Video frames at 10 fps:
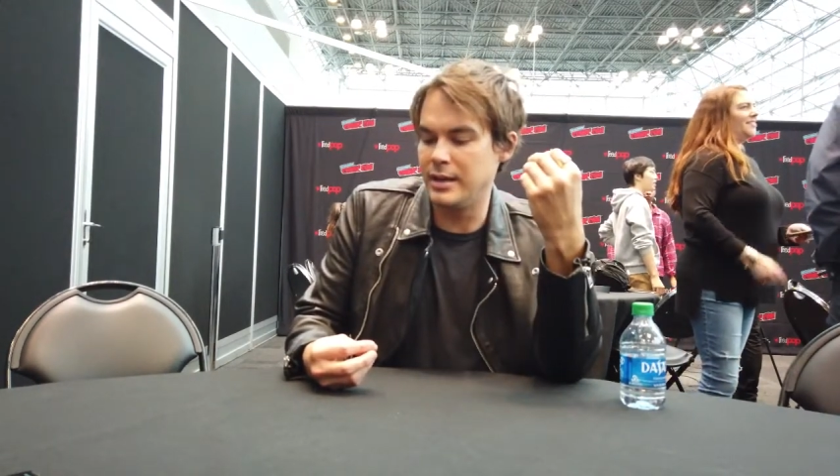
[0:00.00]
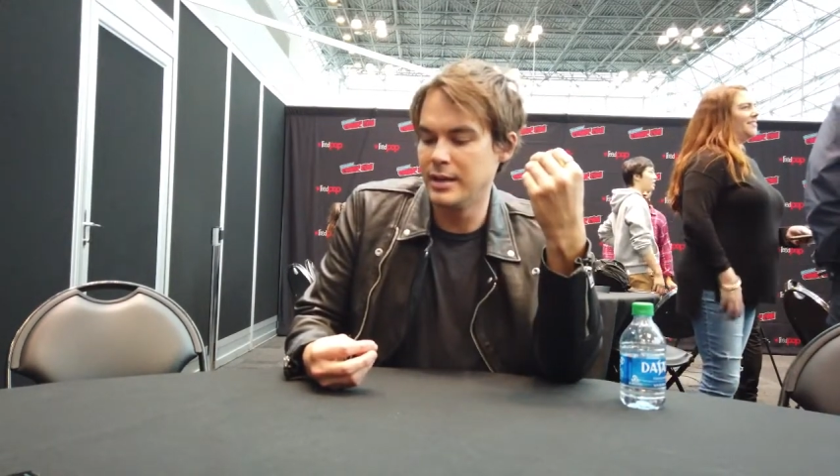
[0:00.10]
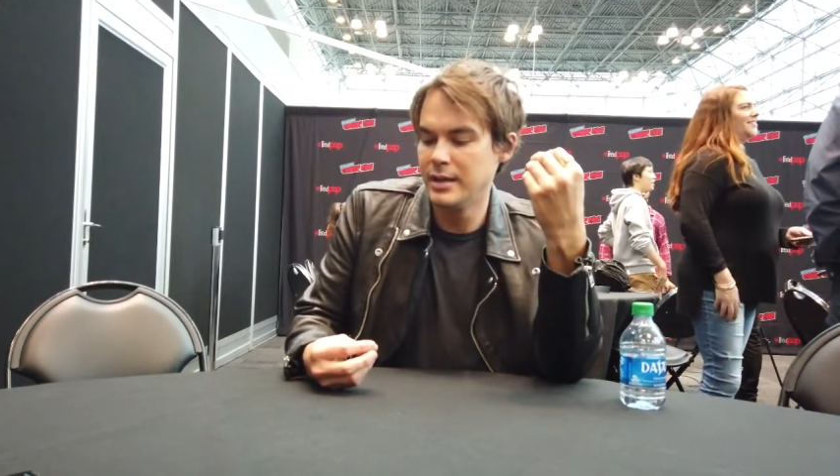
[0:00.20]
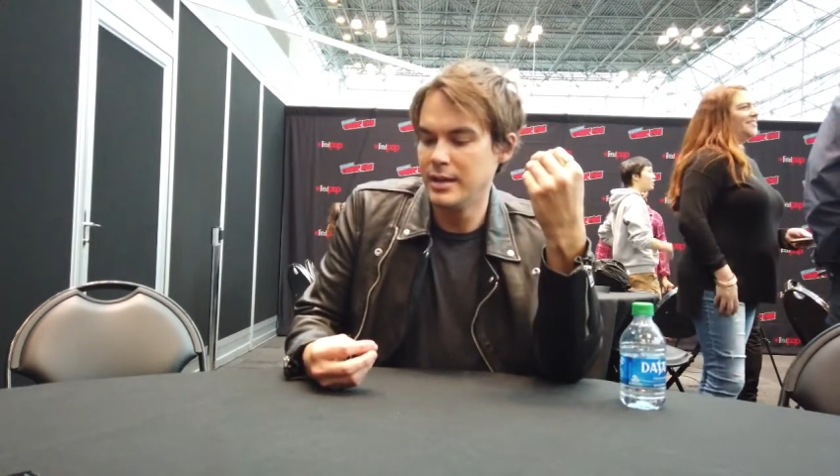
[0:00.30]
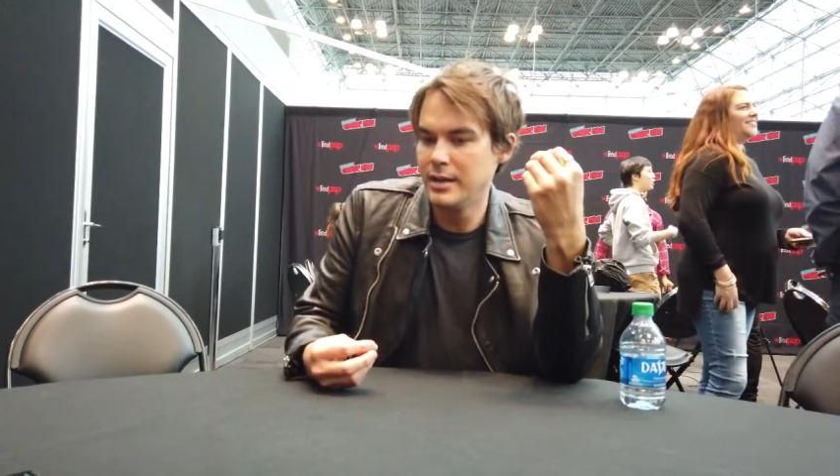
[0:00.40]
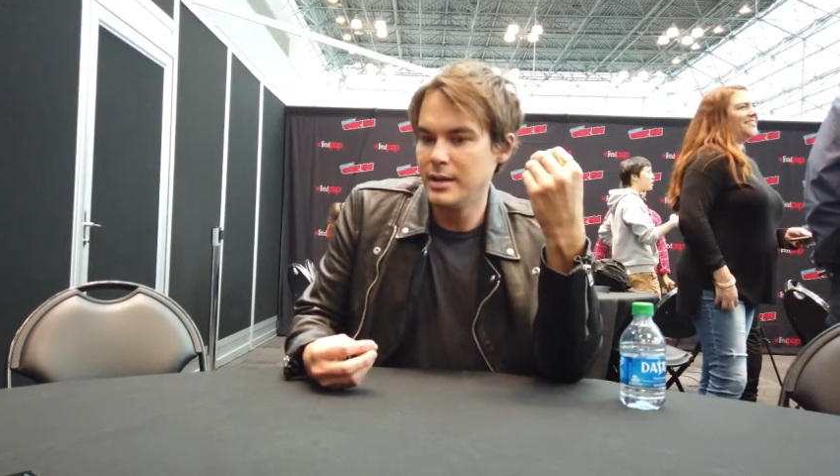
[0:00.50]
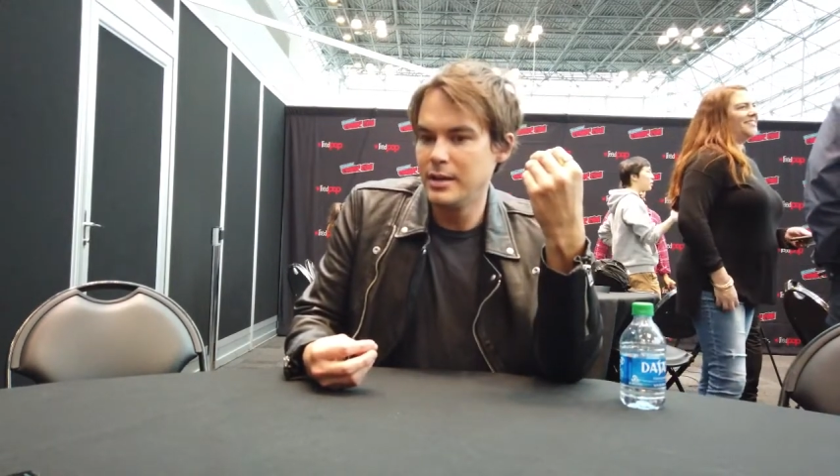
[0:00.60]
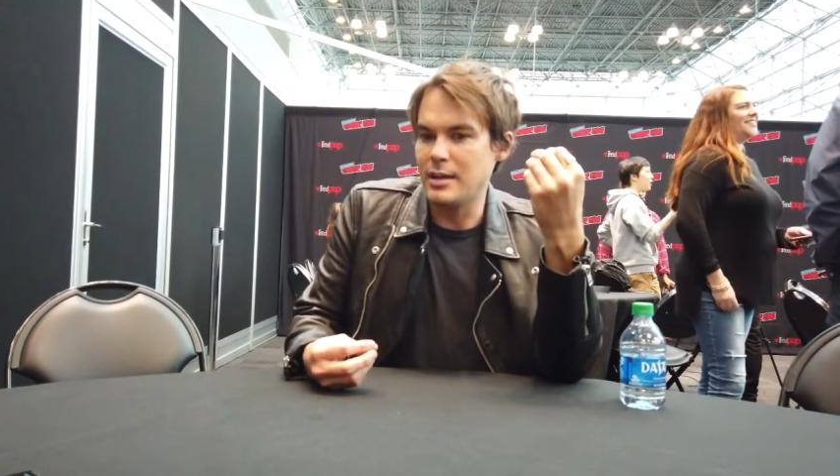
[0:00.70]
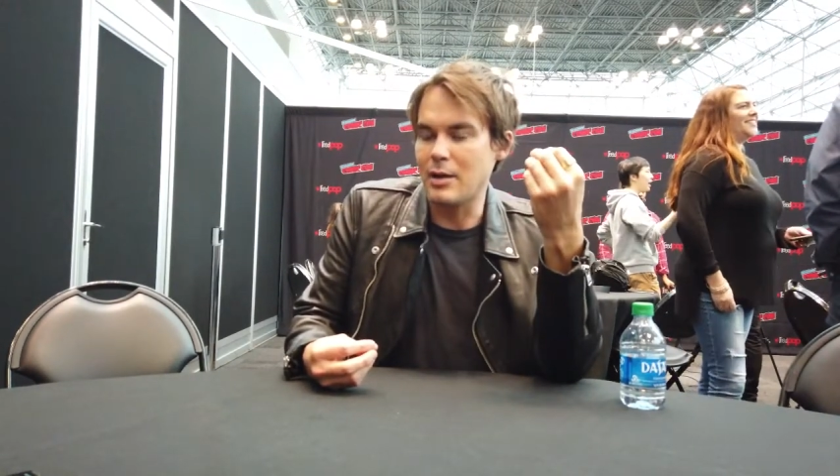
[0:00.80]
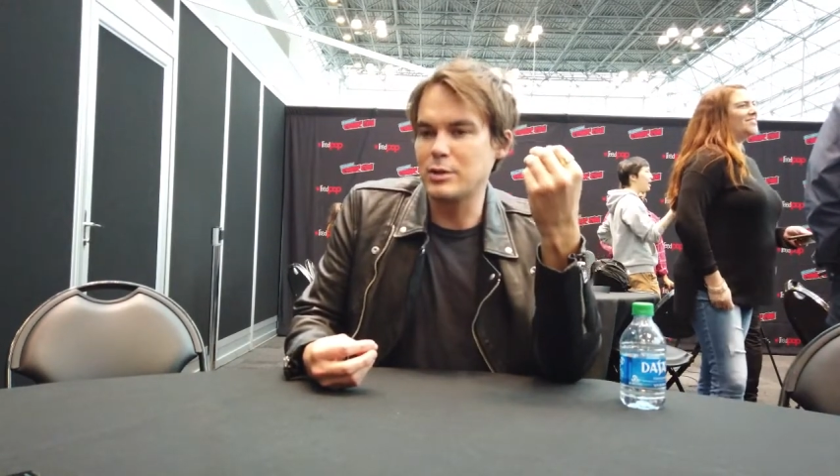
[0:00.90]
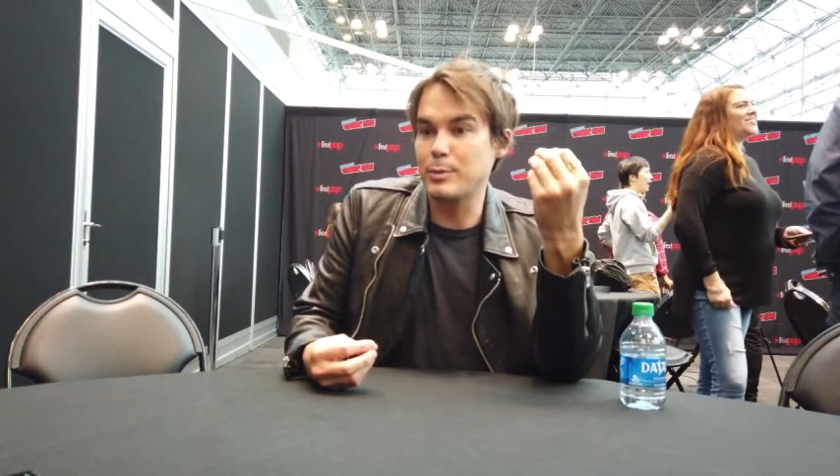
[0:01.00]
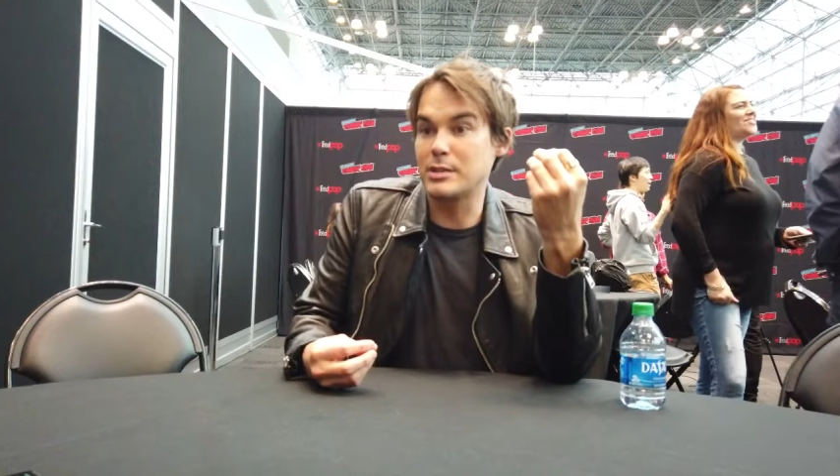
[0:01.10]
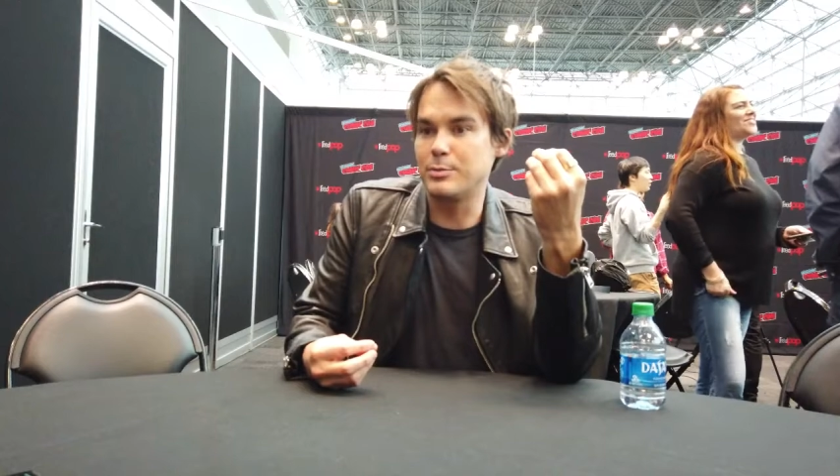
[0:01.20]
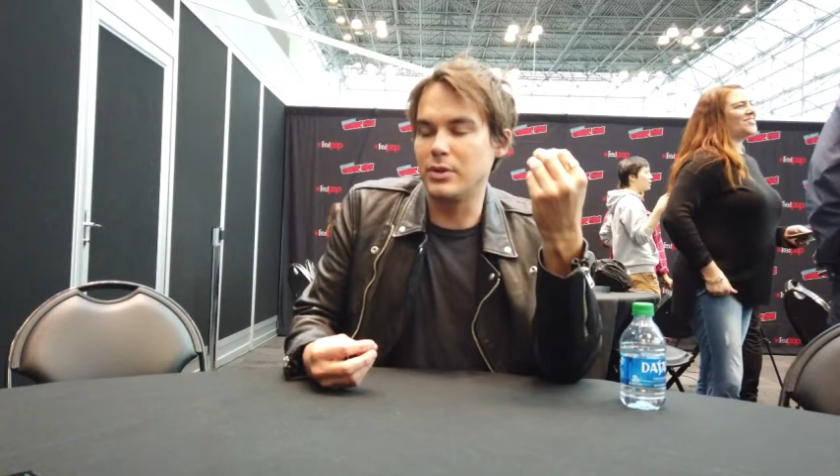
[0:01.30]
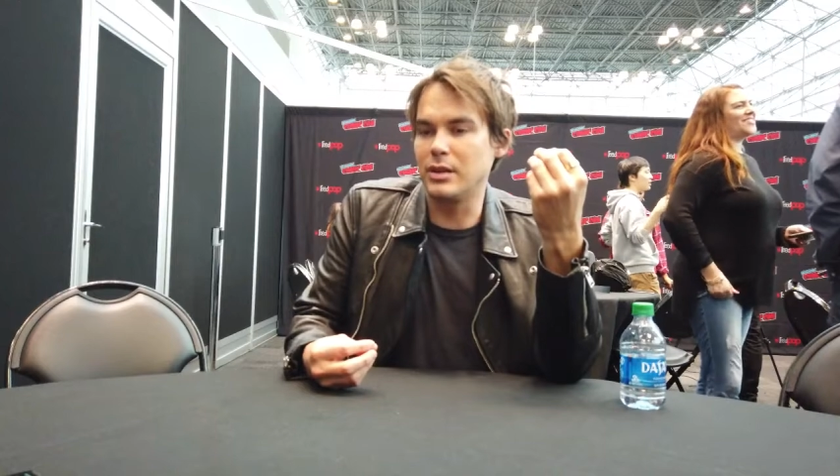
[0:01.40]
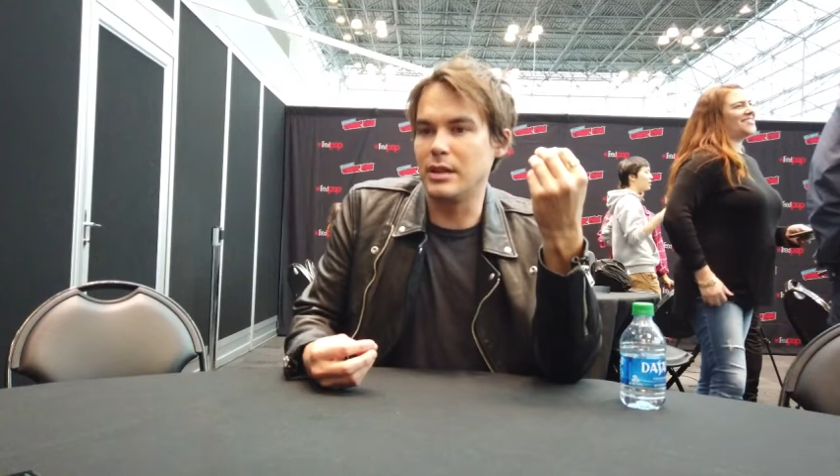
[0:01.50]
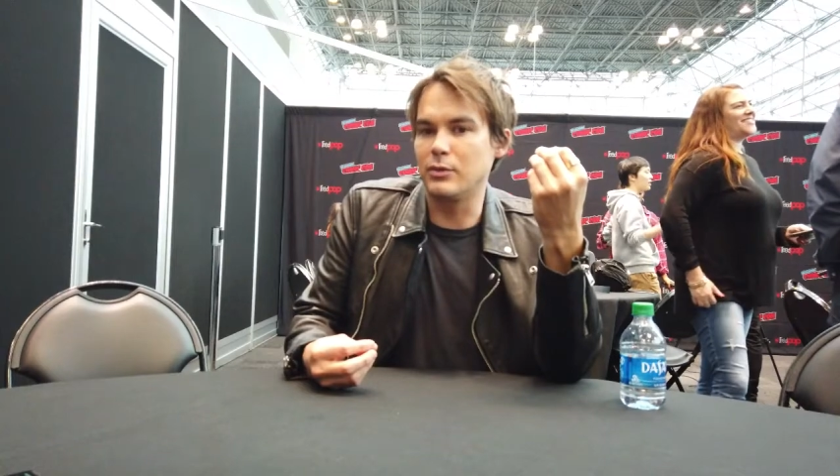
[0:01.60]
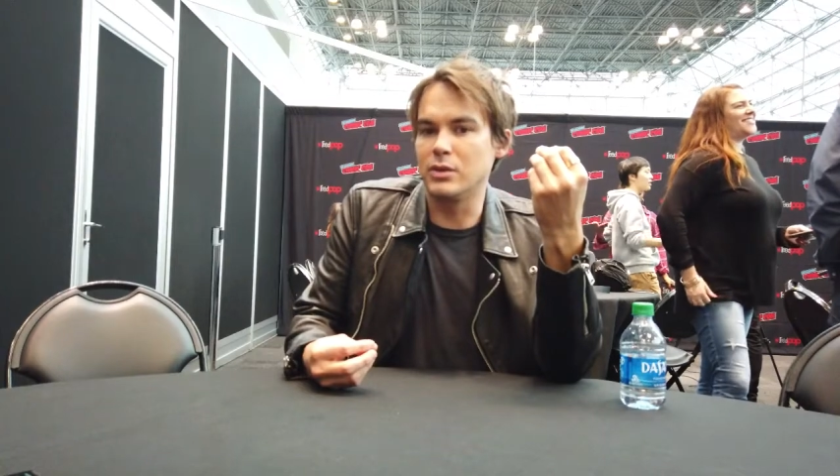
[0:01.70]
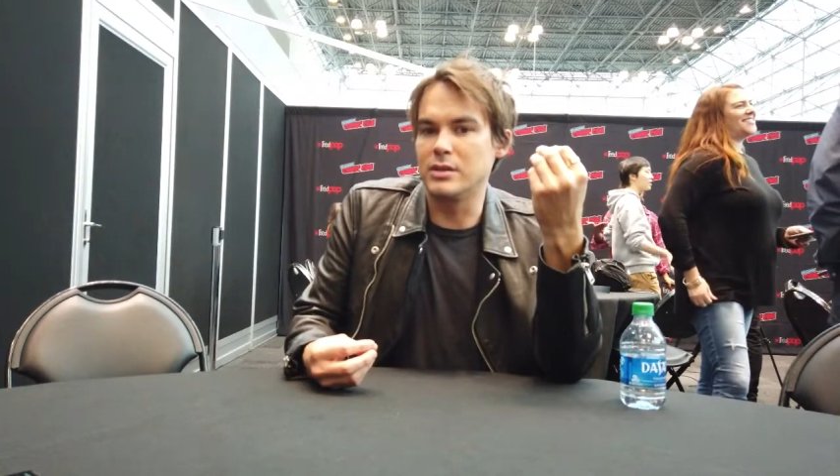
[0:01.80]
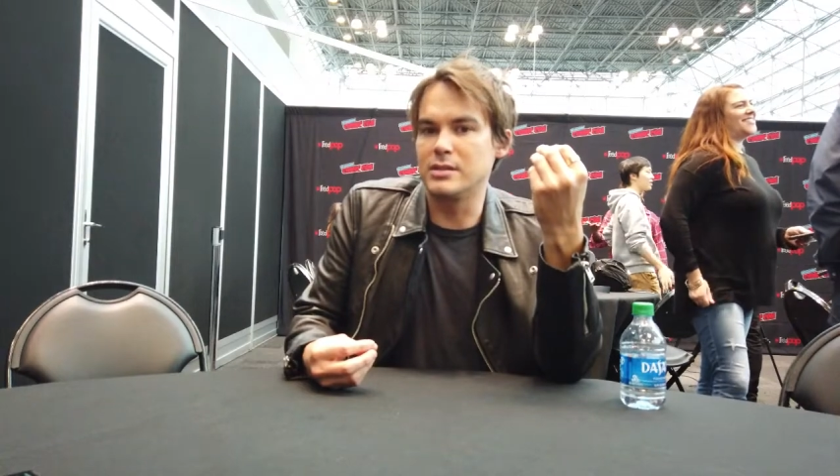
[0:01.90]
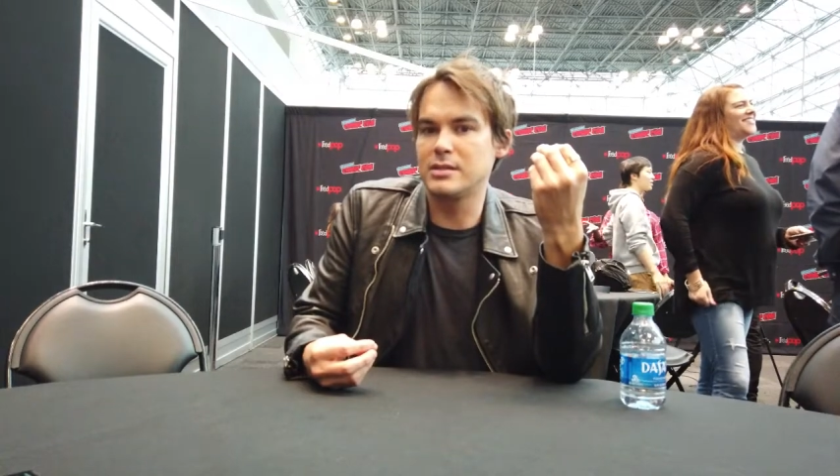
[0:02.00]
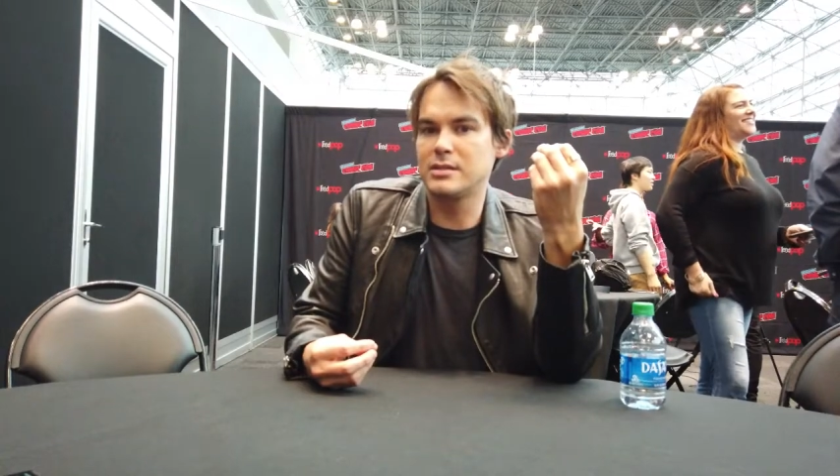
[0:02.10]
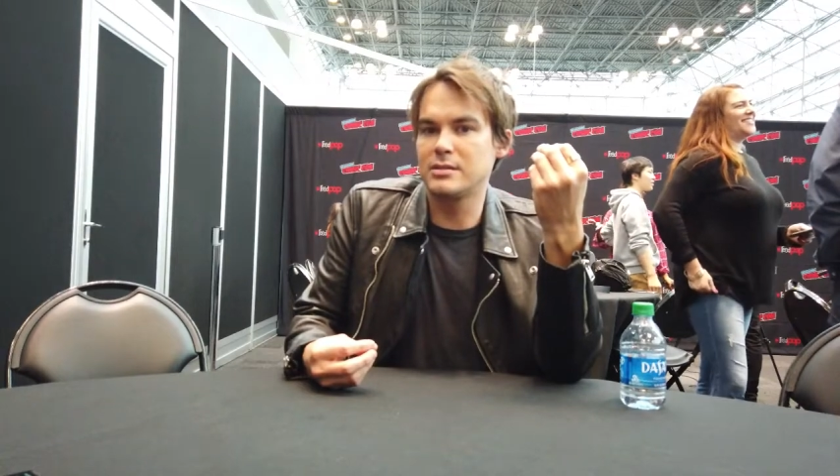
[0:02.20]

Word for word: That responsibility level is